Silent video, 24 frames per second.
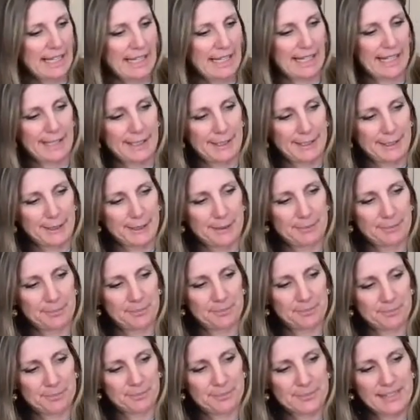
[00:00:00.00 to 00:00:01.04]
Um,
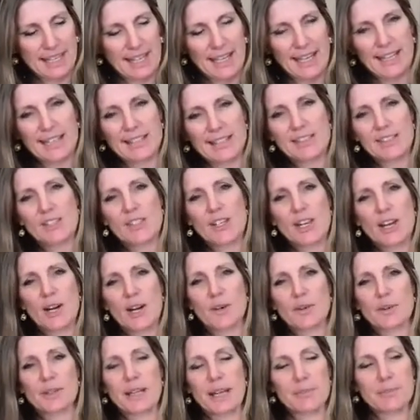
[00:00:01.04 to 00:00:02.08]
and
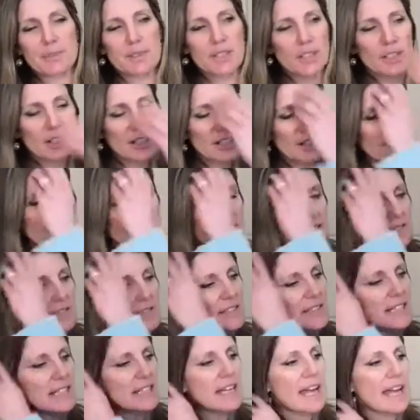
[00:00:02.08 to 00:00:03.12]
so, yep, turning
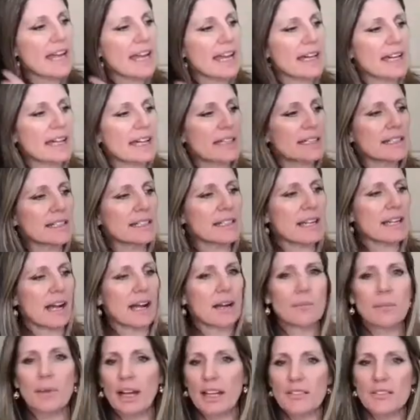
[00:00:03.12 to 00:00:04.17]
50, and
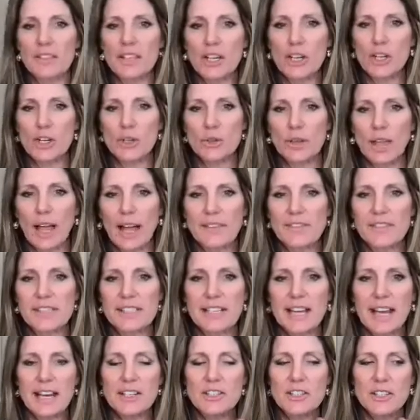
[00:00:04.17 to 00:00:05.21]
I'm kind of in a new life
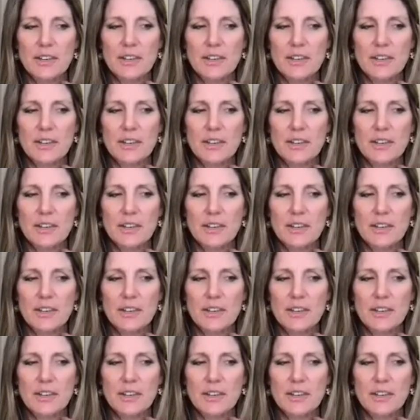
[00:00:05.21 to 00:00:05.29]
stage.